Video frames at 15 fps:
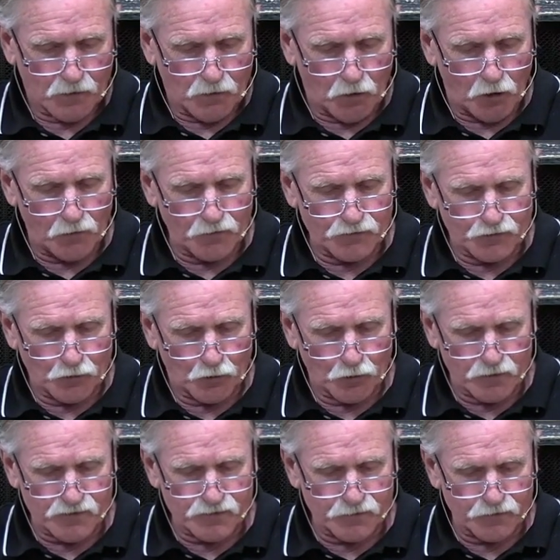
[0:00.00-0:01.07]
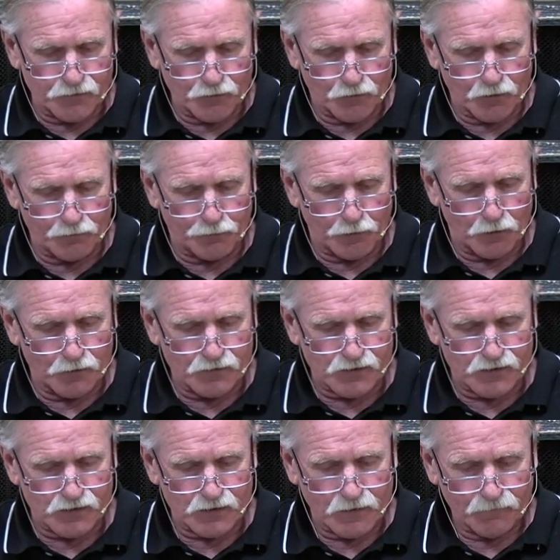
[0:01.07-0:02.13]
All the doors and the
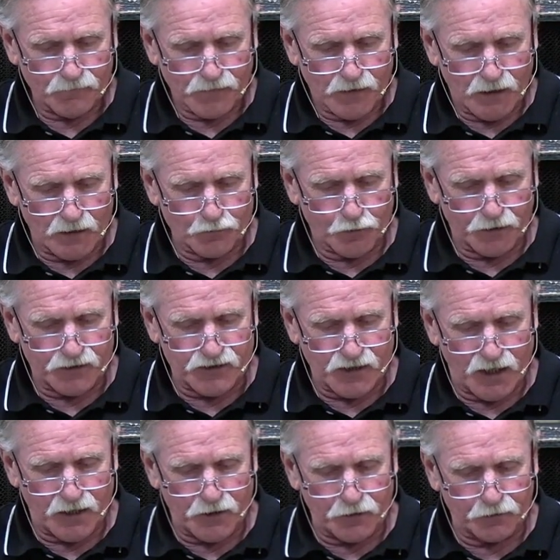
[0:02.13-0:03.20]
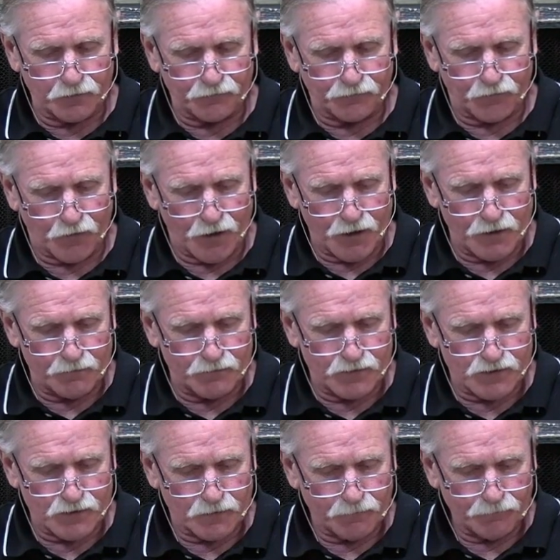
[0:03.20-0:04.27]
doorposts had rectangular frames,